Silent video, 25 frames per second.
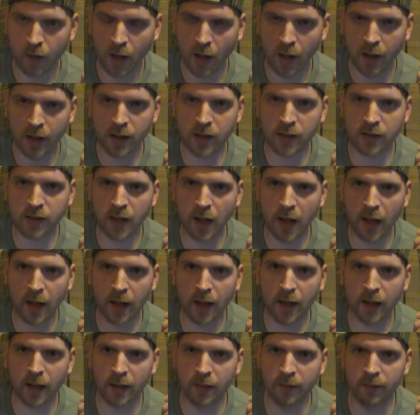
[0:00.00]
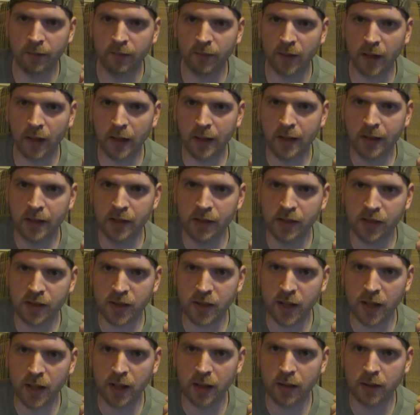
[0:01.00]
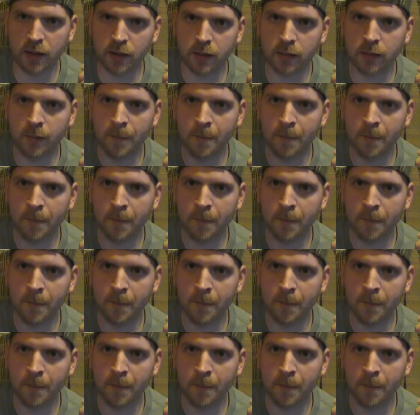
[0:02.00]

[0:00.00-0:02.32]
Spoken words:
It has got a very distinct